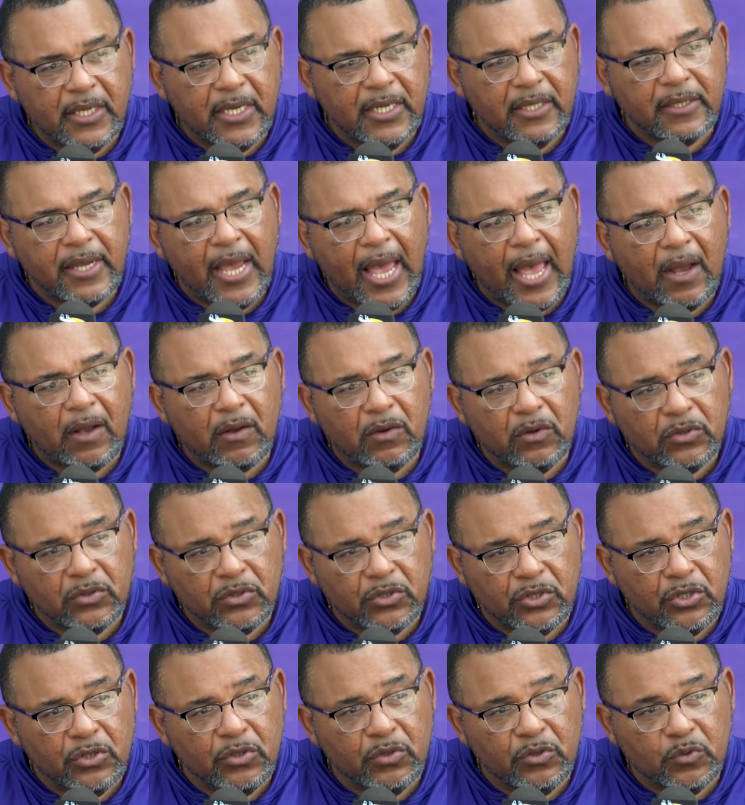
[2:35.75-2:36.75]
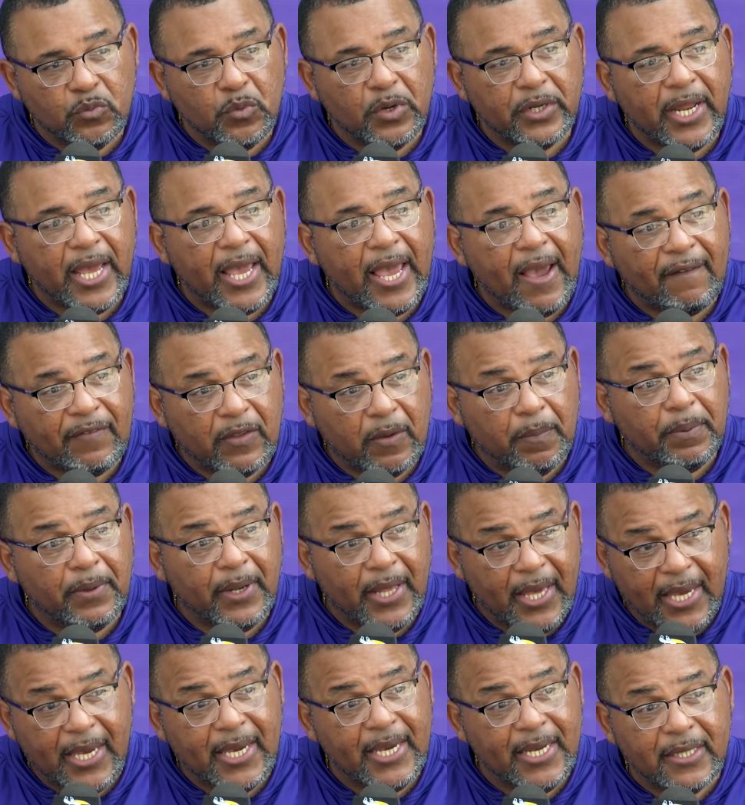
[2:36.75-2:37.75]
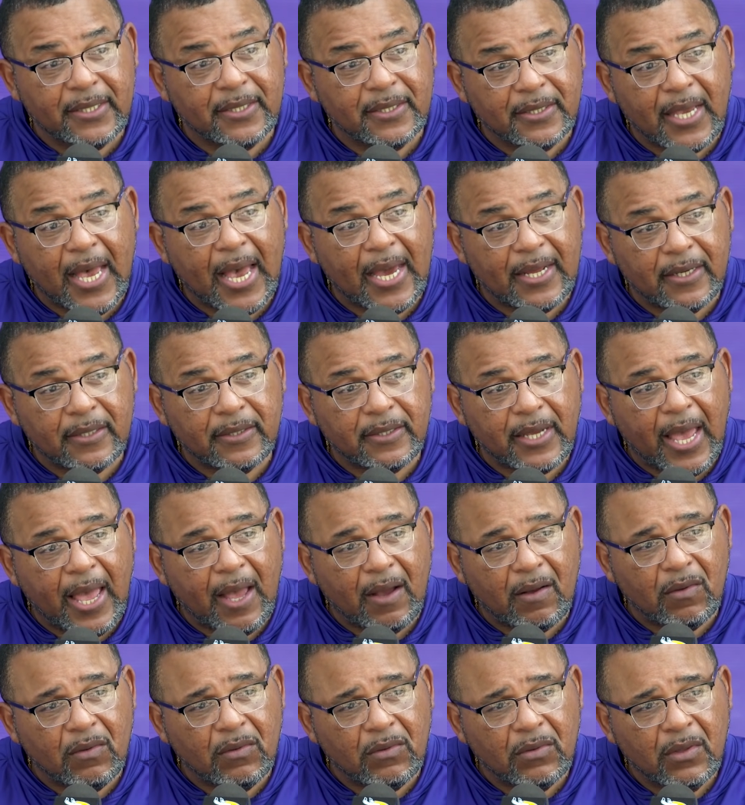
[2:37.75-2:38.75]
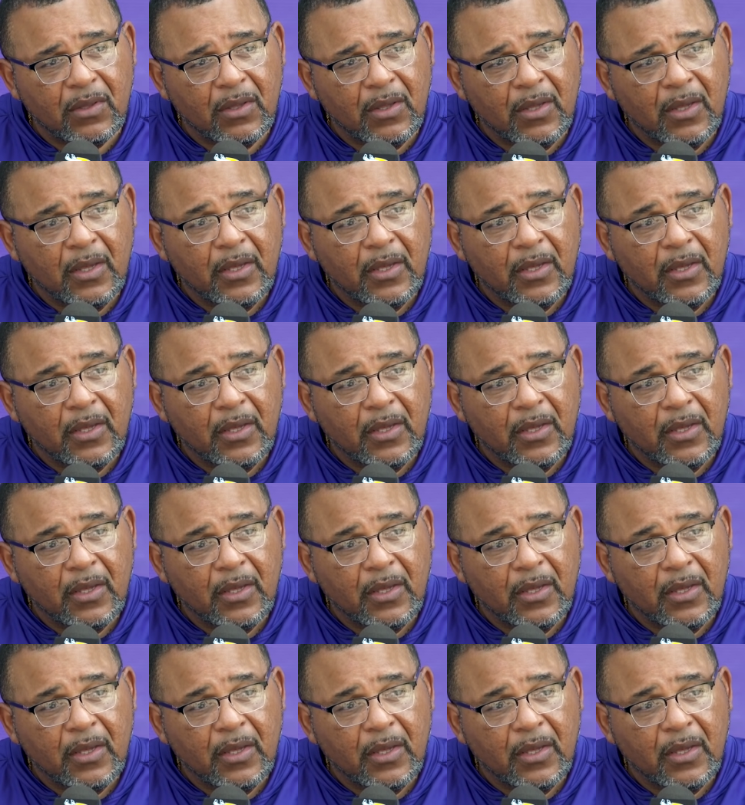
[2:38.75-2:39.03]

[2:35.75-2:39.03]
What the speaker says: D tackles use when they have to play inside a tackle,